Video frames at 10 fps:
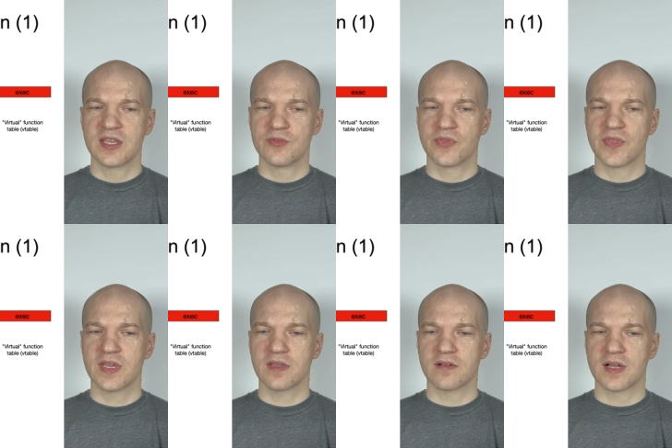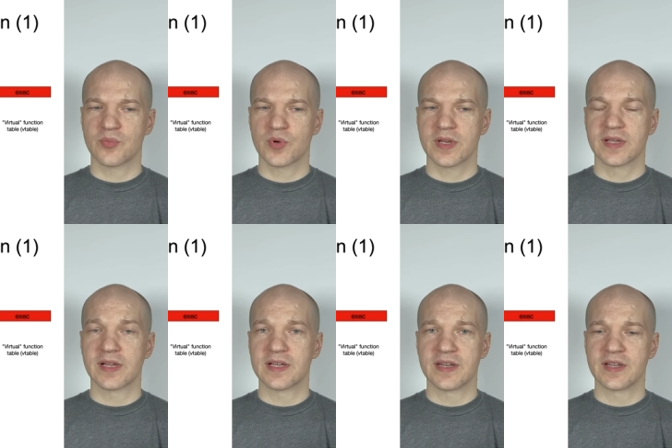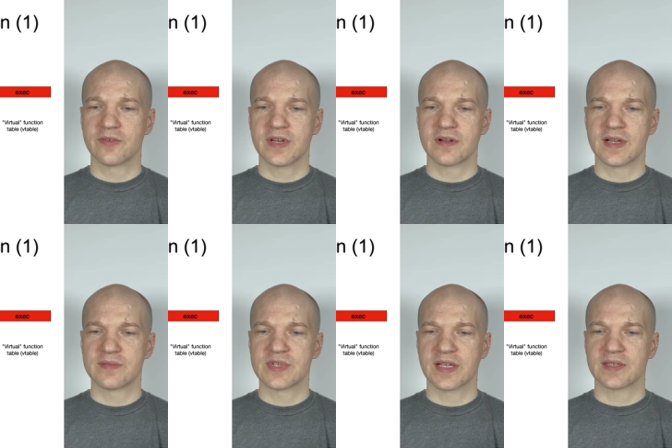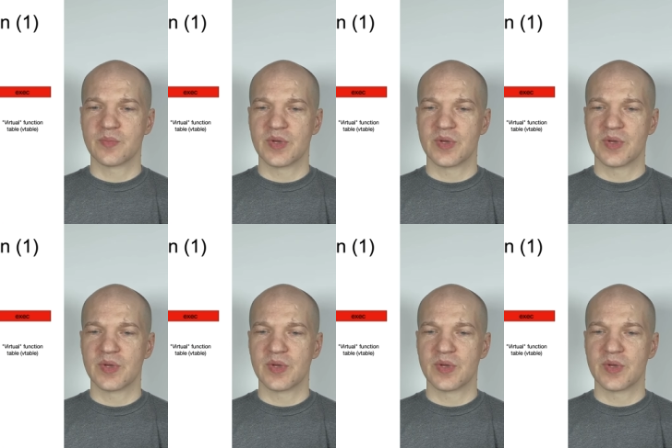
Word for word: you think you're operating on a greeter object,